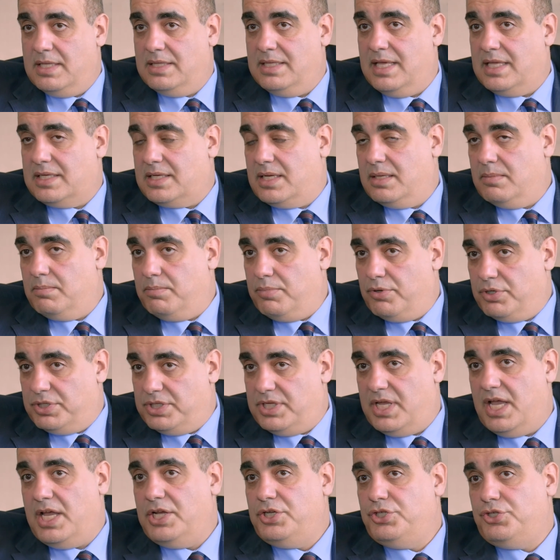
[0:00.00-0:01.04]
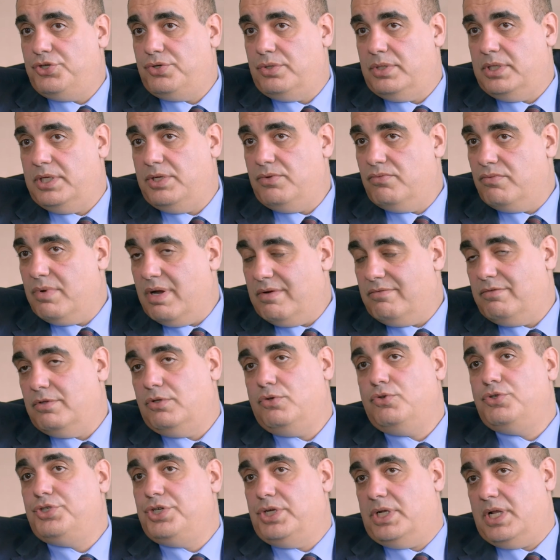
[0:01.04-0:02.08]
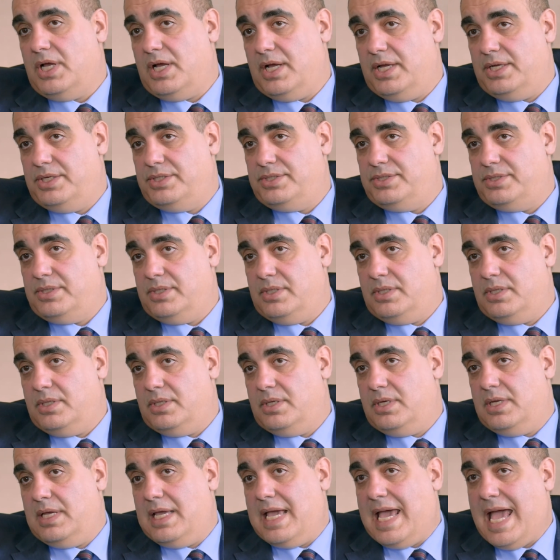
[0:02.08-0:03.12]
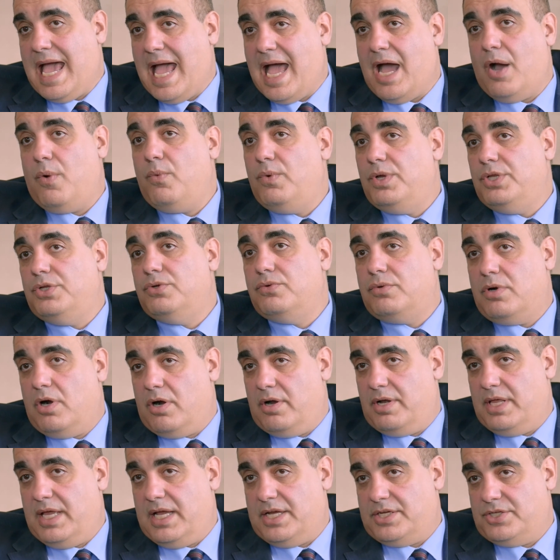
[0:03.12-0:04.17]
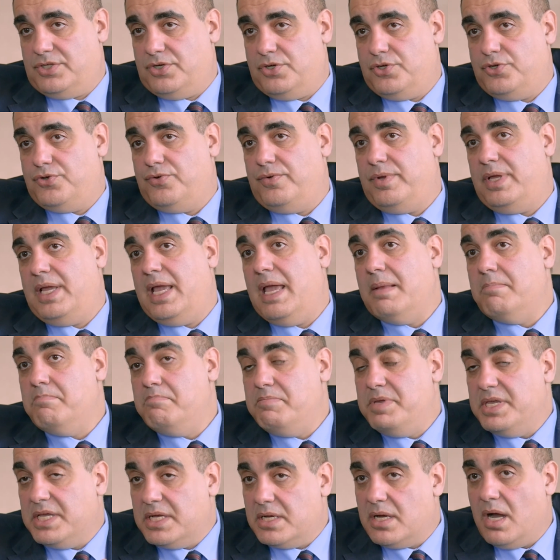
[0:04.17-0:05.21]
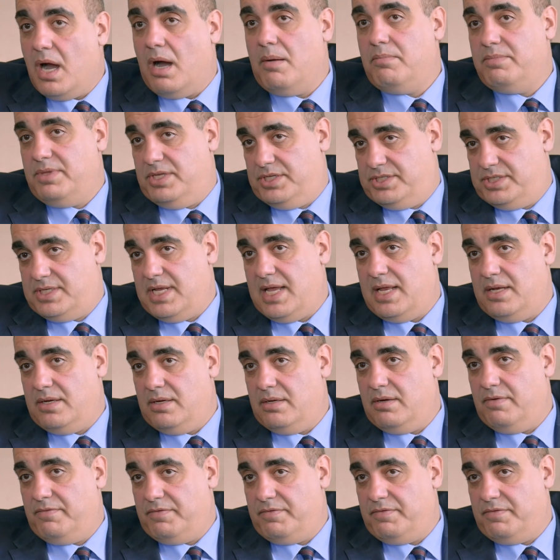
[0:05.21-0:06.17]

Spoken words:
that can potentially revolutionize how we do cardiac surgery and become the standard